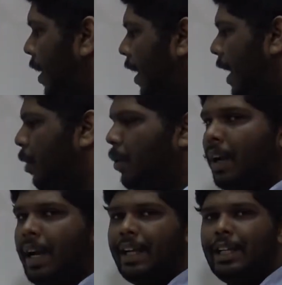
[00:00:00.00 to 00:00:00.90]
Now
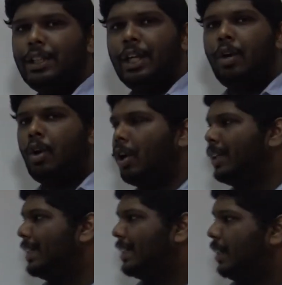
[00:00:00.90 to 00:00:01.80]
let us draw
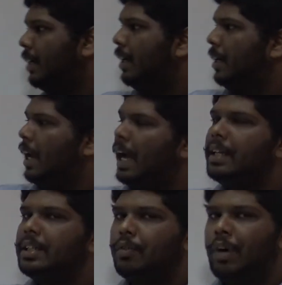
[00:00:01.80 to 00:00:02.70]
these
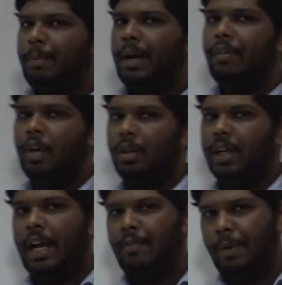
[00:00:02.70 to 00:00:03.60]
lines one by one on the
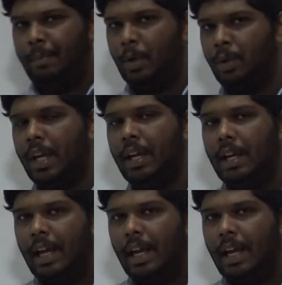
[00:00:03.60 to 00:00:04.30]
graph paper. Okay.